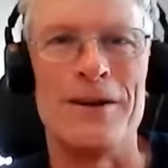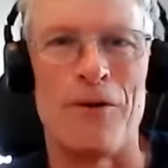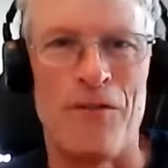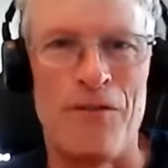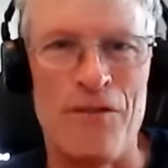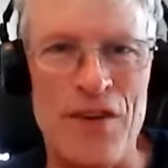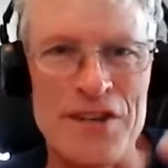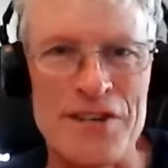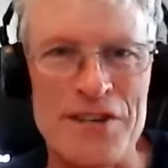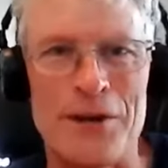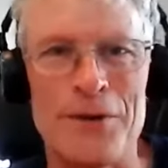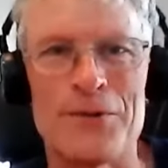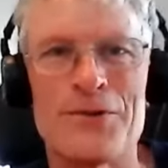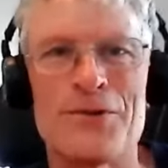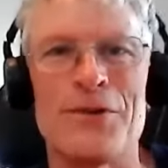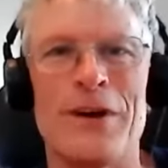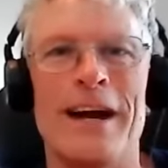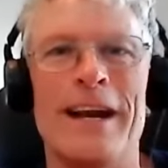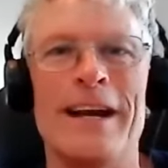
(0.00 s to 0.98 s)
physical
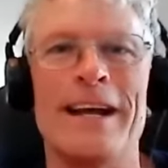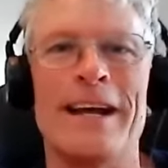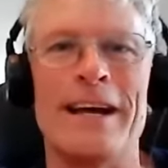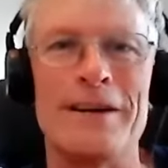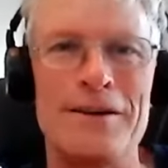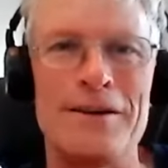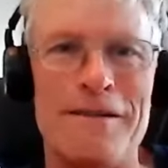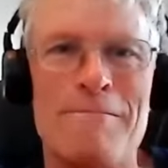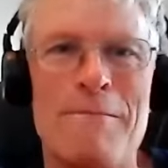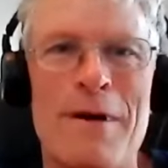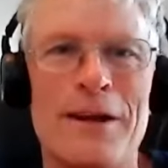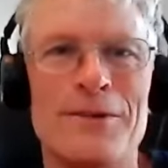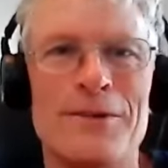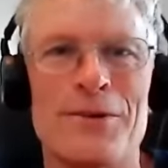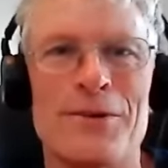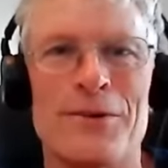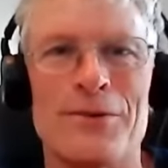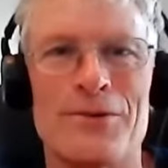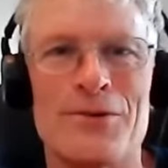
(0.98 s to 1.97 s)
training and your
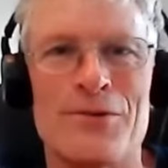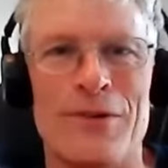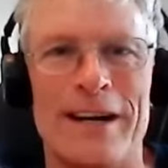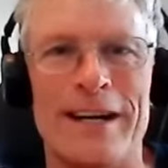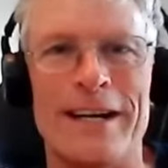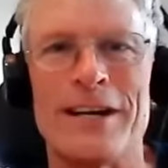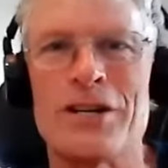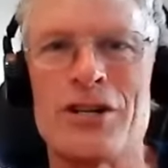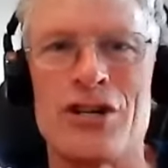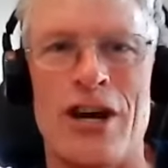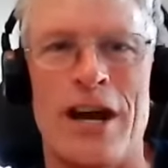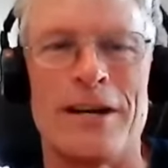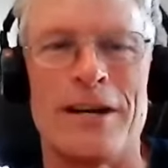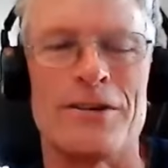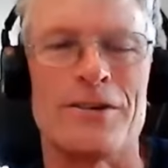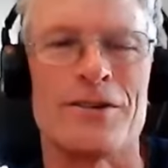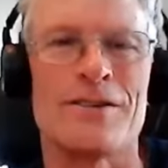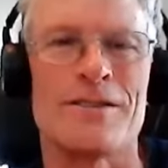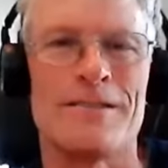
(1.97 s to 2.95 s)
mental training
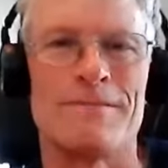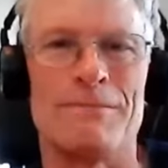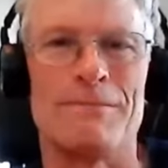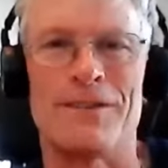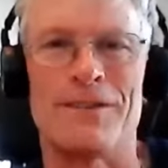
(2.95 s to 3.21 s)
changed.